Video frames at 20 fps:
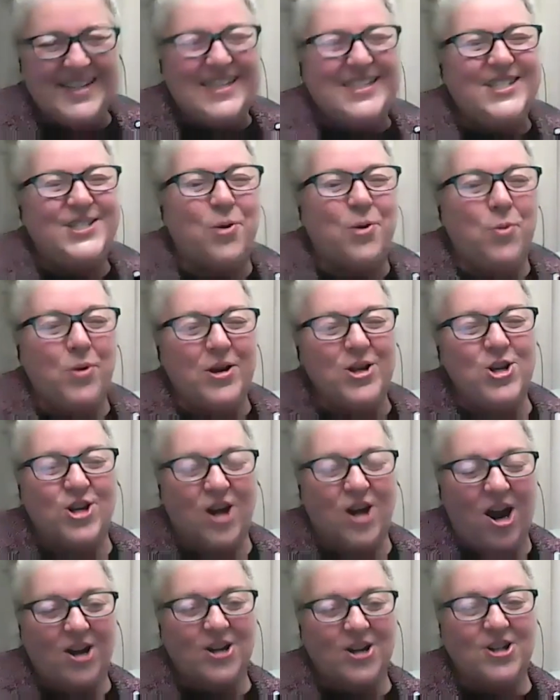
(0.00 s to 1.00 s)
so when
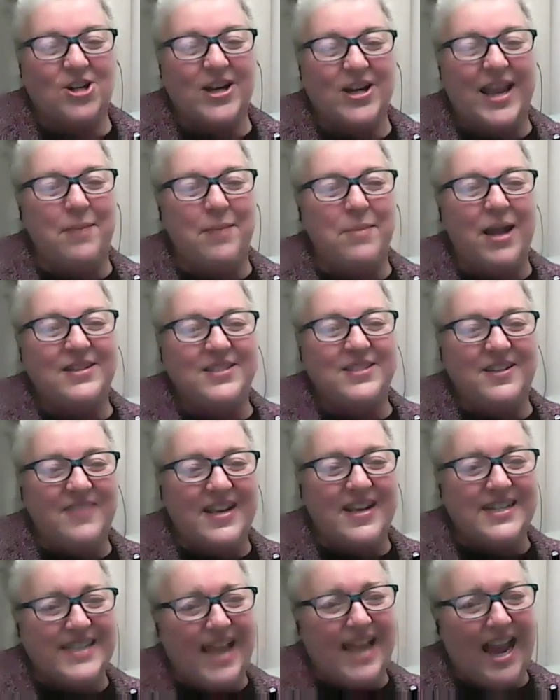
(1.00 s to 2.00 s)
your article came out, did
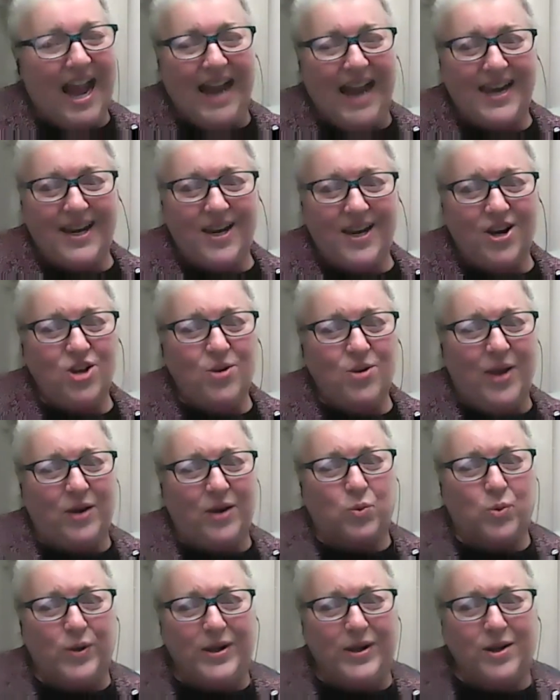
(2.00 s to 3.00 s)
they say, I didn't know you
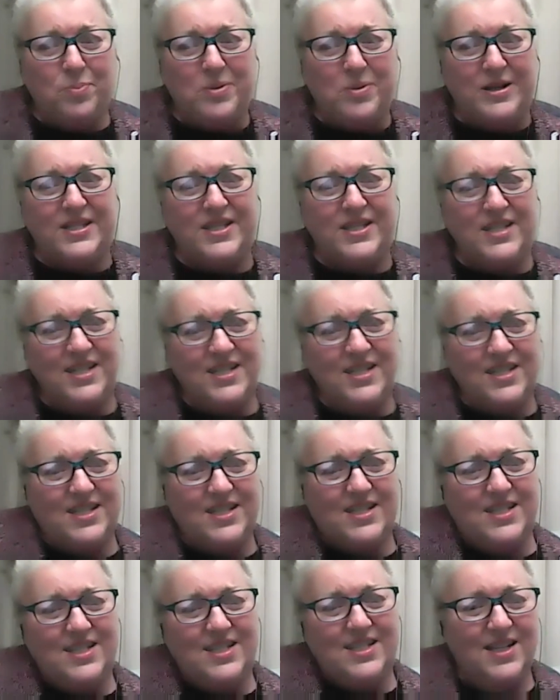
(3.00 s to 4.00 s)
had a real
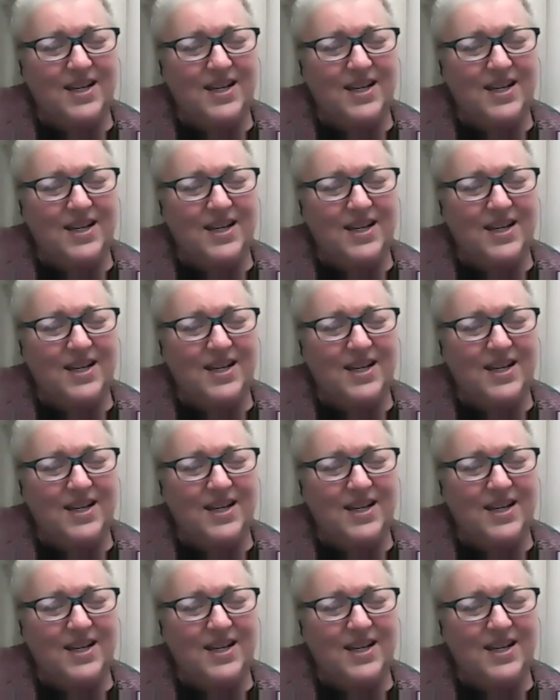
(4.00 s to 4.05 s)
business?